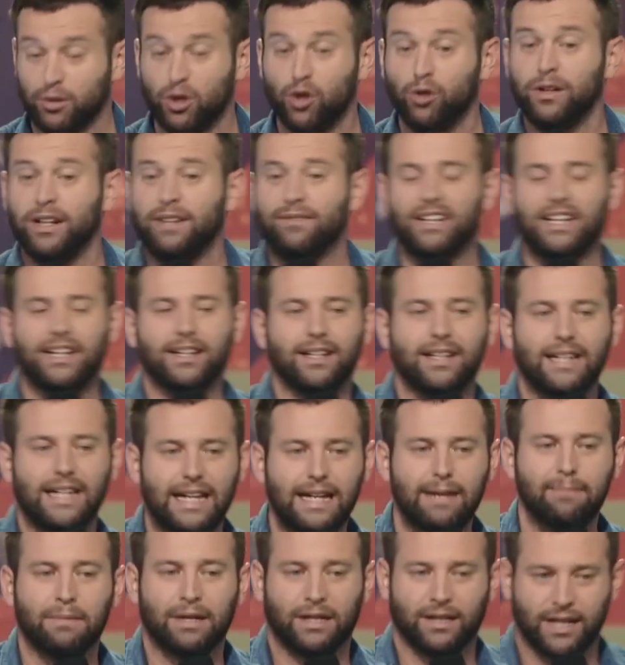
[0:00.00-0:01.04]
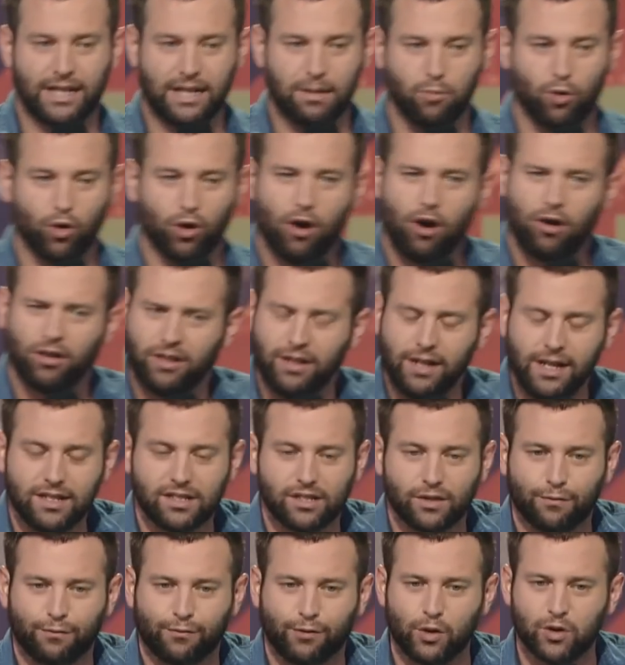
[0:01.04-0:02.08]
You don't even need an email anymore. All you need is
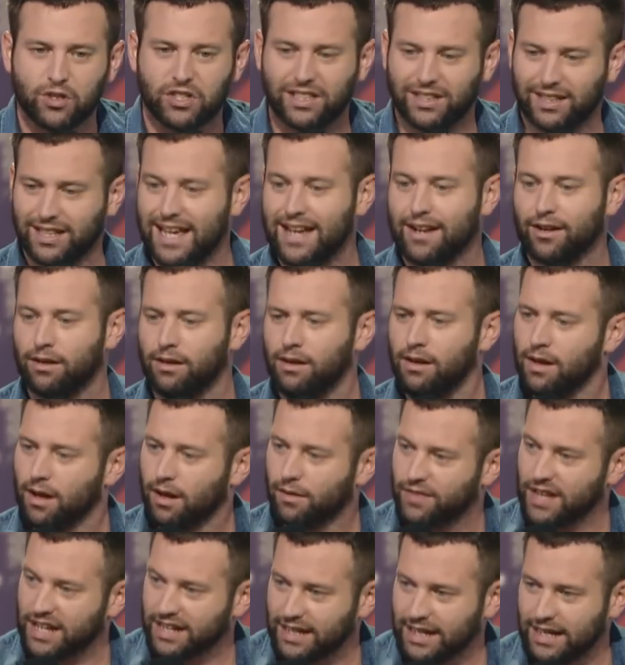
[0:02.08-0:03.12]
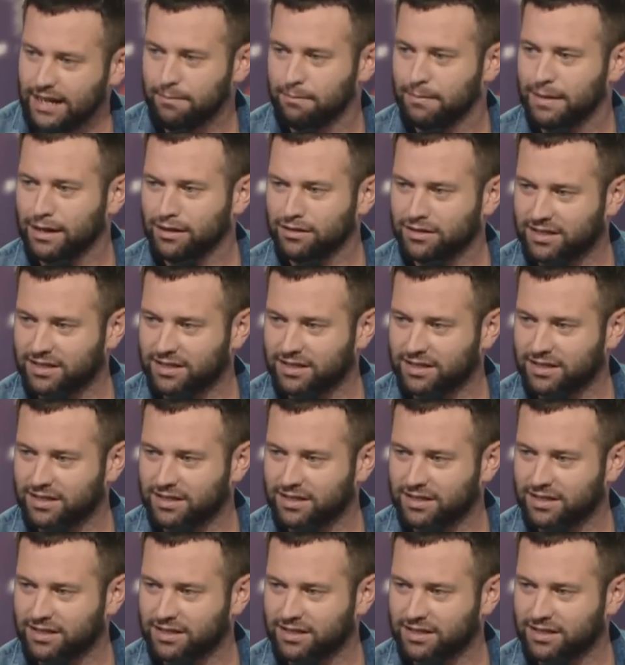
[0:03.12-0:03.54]
the first letter of that email,